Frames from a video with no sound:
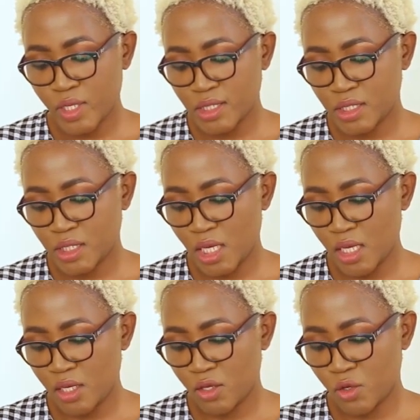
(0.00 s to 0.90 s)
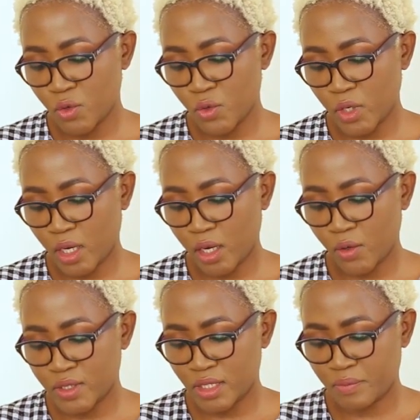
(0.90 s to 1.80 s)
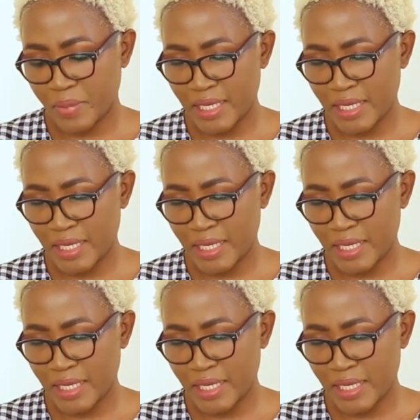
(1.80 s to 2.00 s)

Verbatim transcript: we see your closet,